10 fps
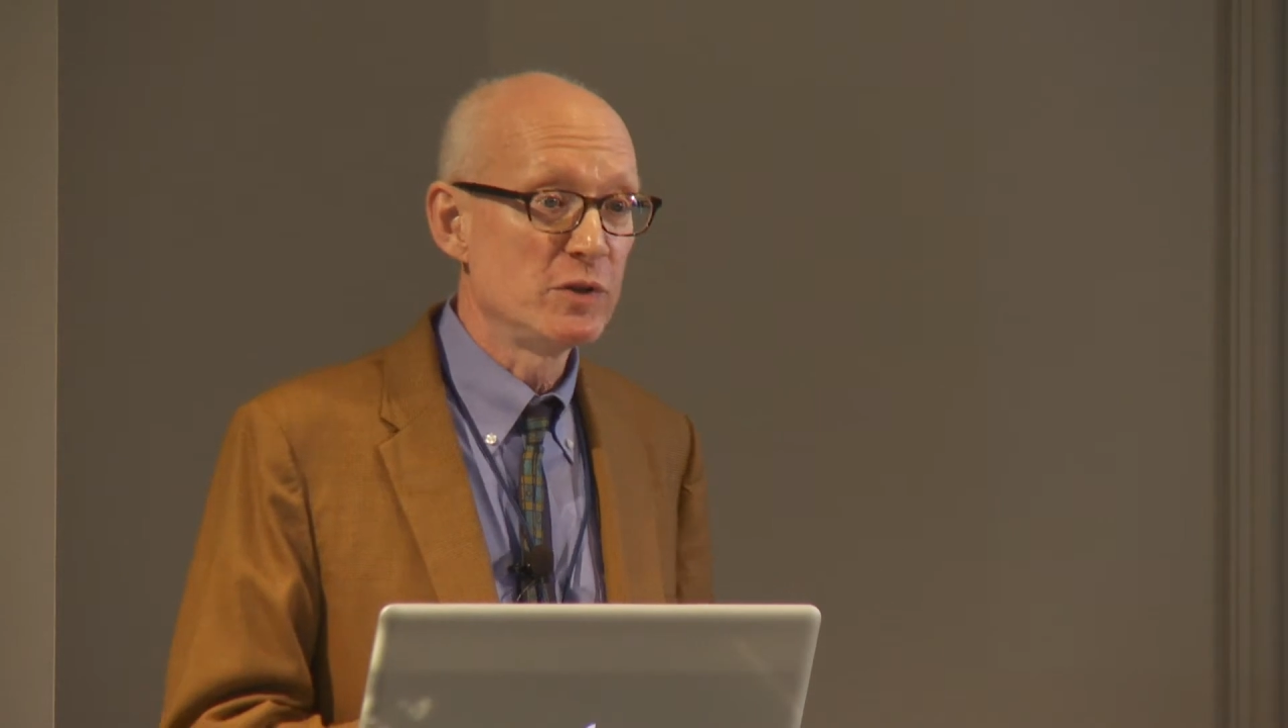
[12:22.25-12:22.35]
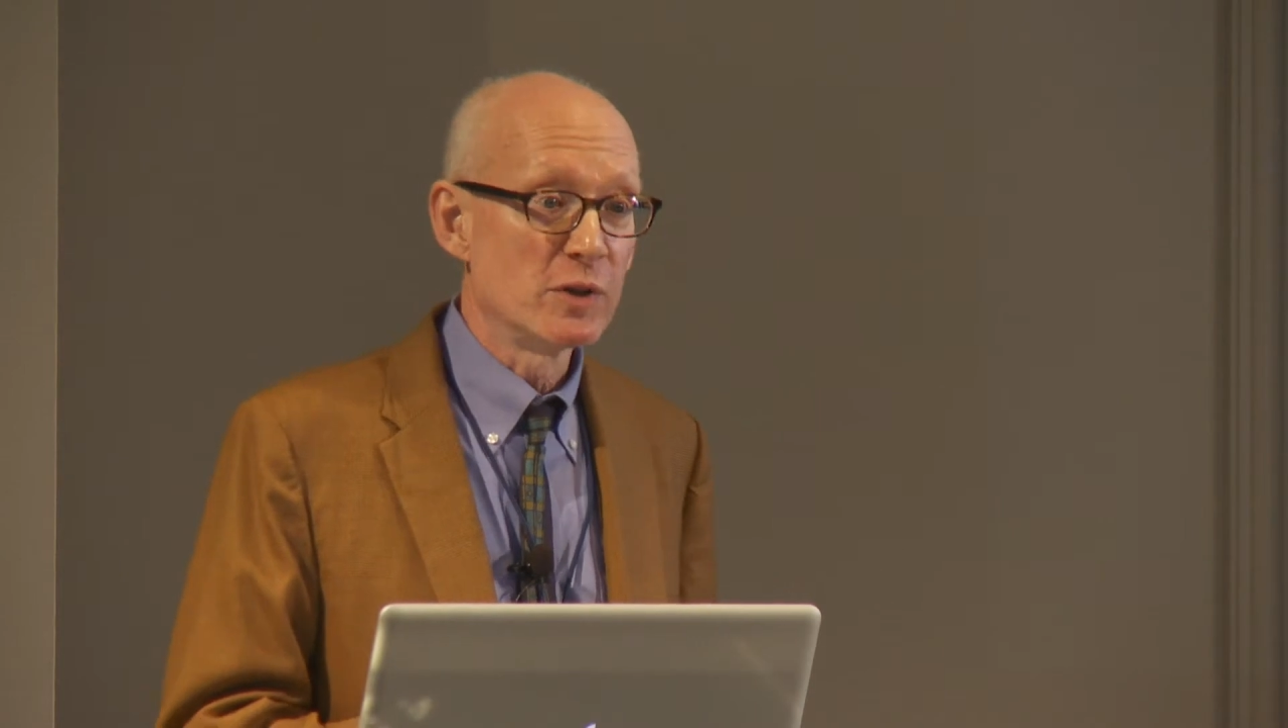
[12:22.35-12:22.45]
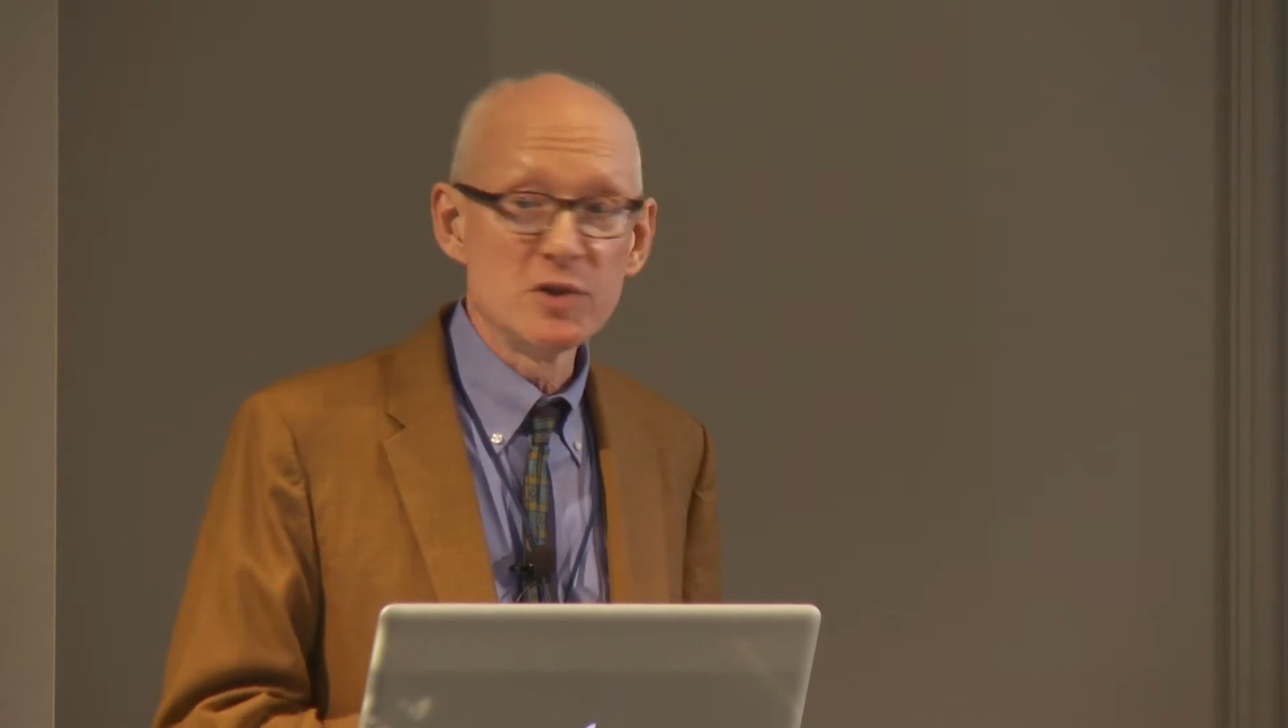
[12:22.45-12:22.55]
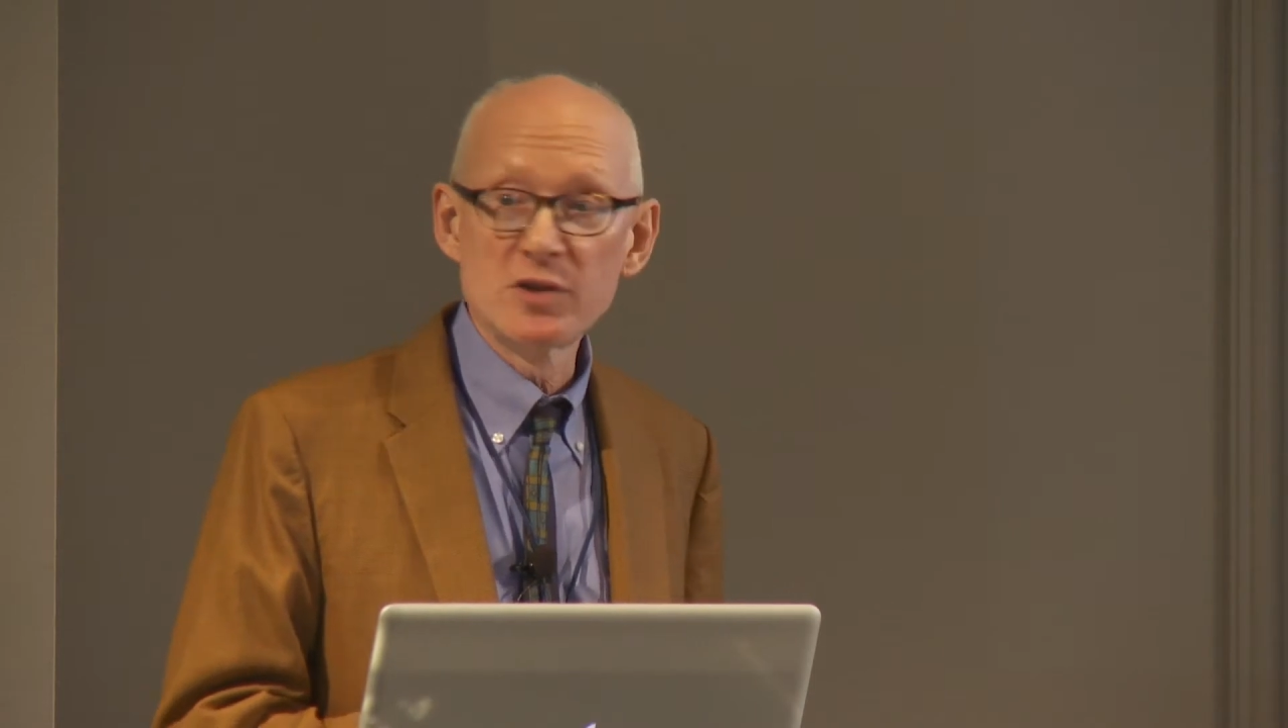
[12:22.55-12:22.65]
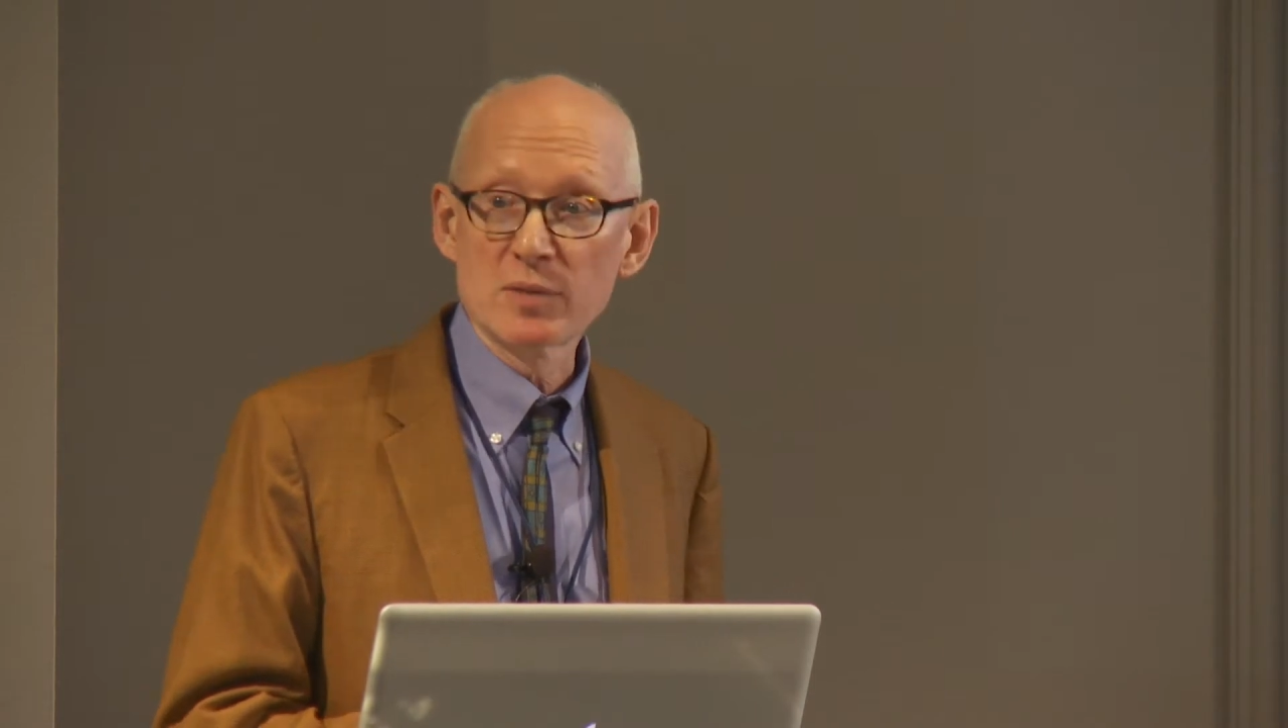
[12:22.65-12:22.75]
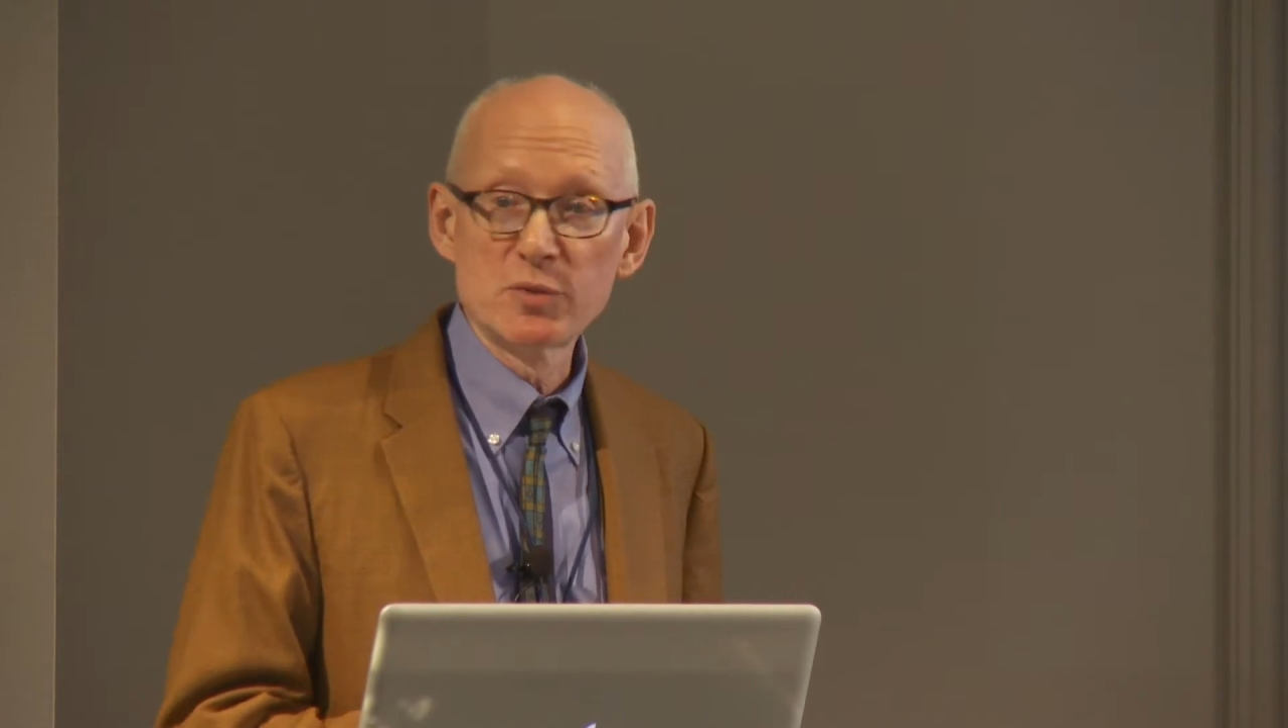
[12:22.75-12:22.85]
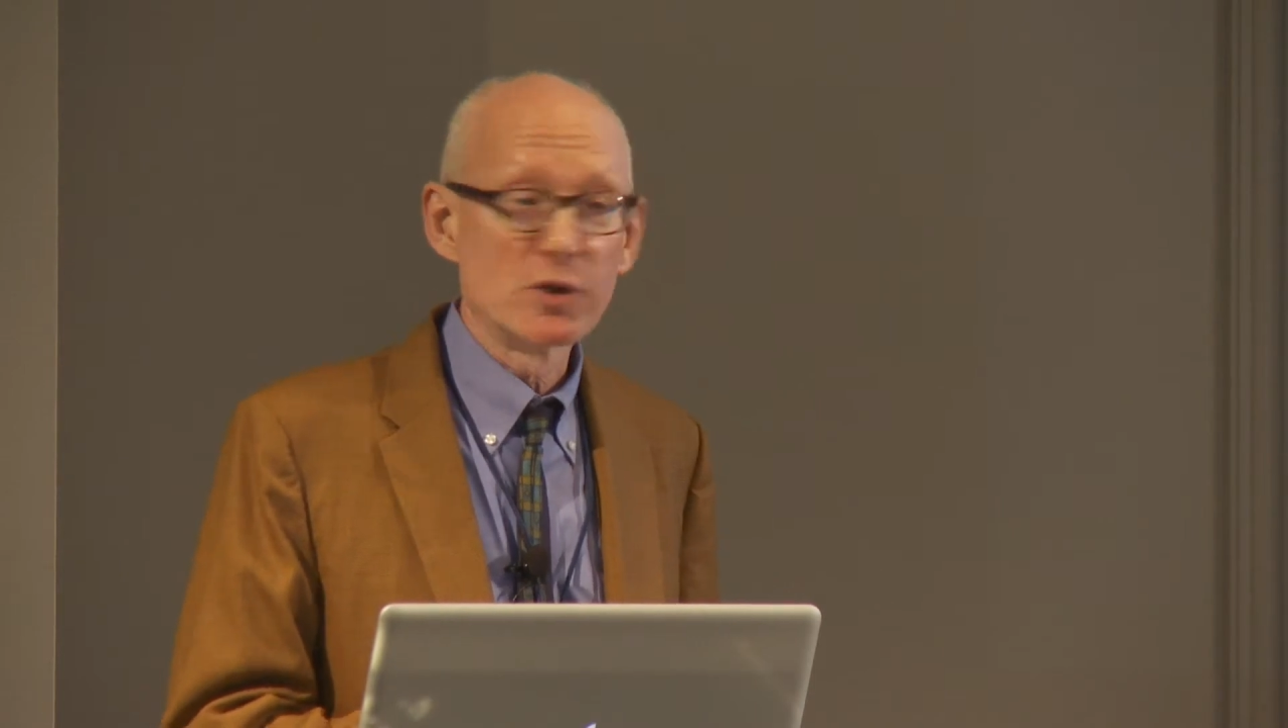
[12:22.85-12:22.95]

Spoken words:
can reject